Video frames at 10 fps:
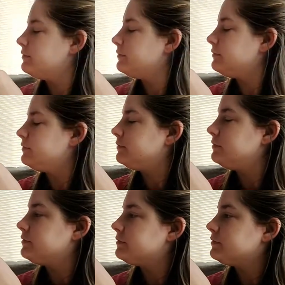
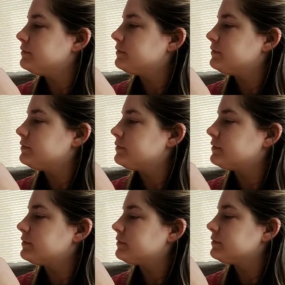
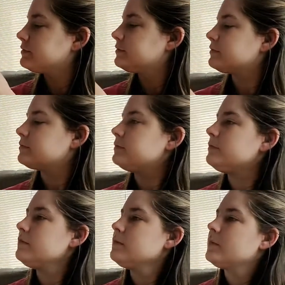
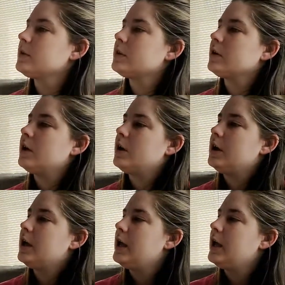(silence)